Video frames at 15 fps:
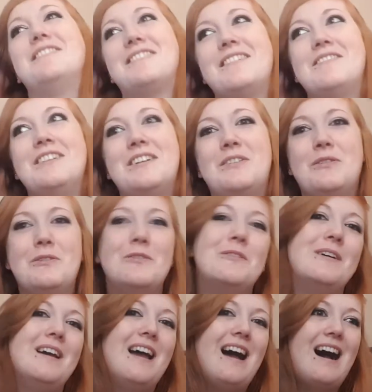so I'm going to go,
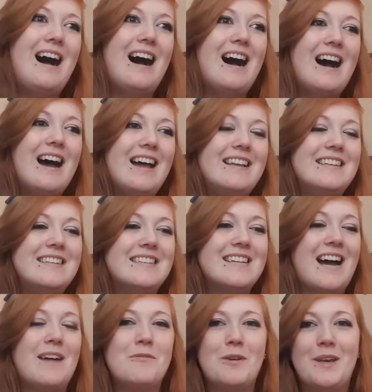and
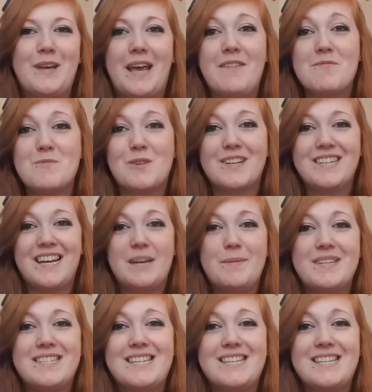I'm going to get even more excited about